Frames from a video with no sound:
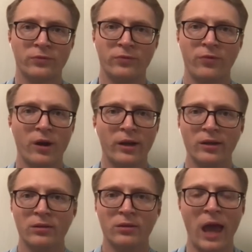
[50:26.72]

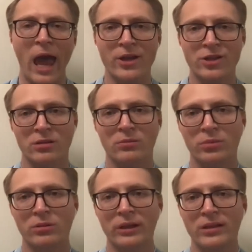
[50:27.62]
find
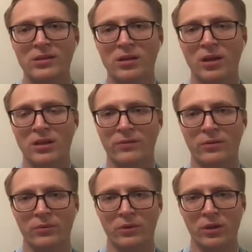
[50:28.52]
actionable insights
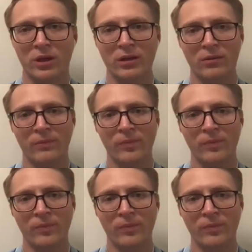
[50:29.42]
from the data,